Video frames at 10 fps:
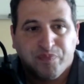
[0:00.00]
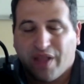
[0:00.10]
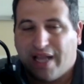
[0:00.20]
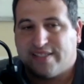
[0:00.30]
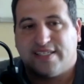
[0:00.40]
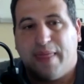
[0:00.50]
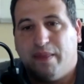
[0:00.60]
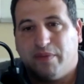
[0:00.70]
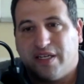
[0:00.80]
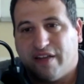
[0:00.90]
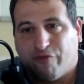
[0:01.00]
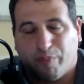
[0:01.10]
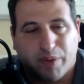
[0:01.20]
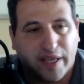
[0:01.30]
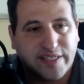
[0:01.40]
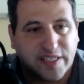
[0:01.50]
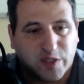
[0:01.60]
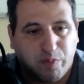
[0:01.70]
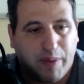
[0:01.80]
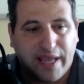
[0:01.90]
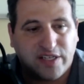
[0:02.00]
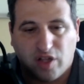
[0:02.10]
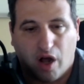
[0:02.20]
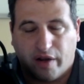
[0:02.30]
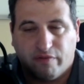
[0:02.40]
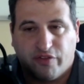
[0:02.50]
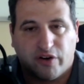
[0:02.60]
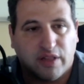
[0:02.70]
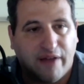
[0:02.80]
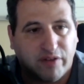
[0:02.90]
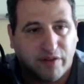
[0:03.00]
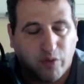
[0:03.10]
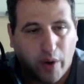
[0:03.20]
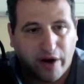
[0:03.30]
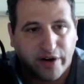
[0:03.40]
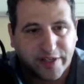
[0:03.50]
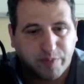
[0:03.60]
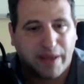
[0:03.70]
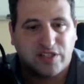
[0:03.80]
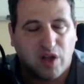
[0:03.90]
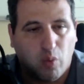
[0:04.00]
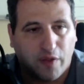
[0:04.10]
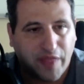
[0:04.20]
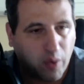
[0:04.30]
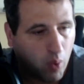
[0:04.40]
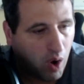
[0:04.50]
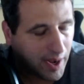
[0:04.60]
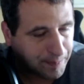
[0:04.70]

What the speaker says: and send them to different places based on their level of awareness, based on what they want.